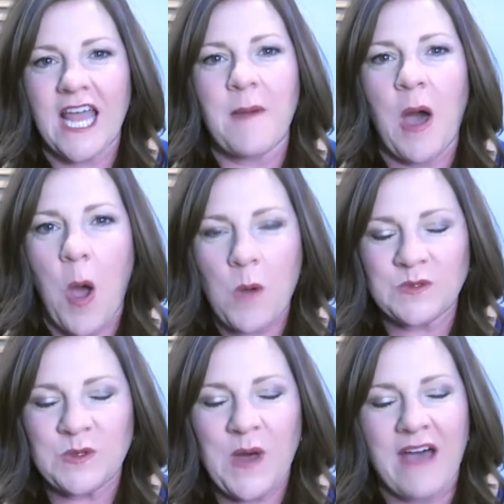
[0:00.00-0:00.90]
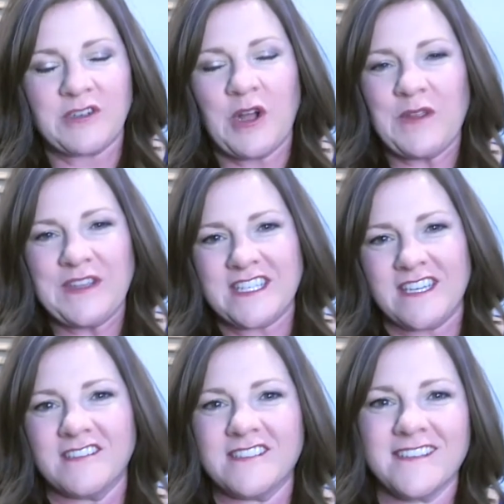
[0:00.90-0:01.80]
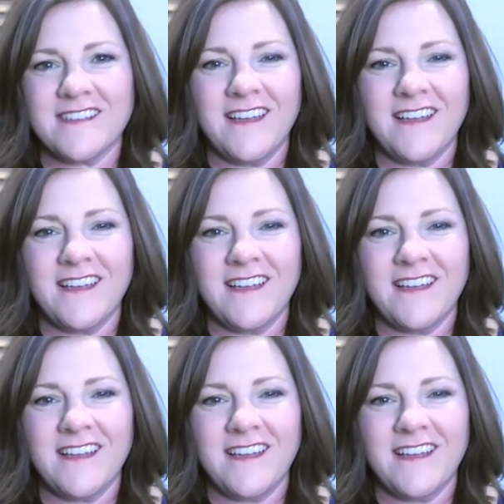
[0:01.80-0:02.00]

about homeschool after all these years?